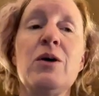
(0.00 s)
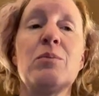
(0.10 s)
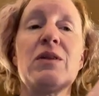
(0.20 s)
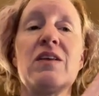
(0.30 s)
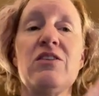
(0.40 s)

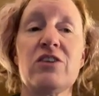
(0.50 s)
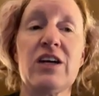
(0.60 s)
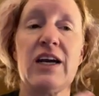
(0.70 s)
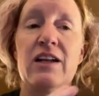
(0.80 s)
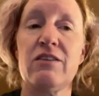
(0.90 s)
but these are
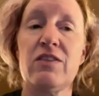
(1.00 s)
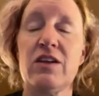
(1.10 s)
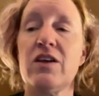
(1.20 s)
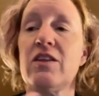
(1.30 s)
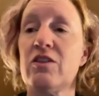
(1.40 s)
kind of
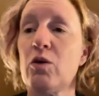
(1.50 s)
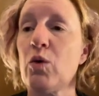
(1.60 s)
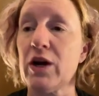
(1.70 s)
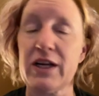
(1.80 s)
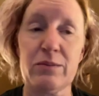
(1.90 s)
the
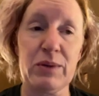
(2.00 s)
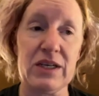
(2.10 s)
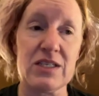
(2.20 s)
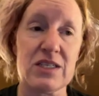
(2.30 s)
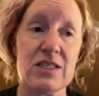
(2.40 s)
organ
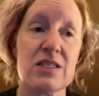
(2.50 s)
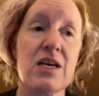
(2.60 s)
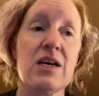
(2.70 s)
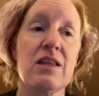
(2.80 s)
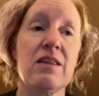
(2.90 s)
pieces
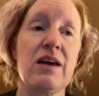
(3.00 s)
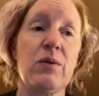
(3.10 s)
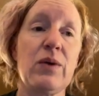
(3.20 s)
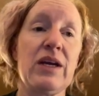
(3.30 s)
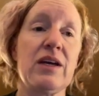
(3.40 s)
that
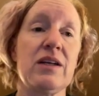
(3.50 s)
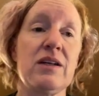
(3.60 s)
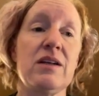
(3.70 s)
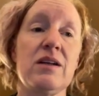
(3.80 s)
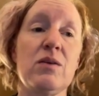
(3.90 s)
we
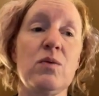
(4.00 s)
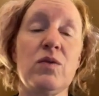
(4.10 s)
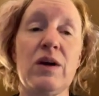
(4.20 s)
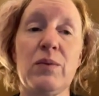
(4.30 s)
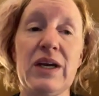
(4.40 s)
can
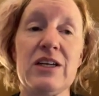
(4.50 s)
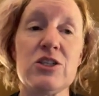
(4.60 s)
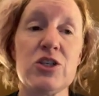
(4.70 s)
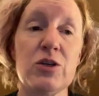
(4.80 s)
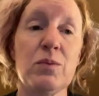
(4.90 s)

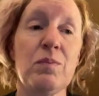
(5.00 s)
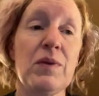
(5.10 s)
do.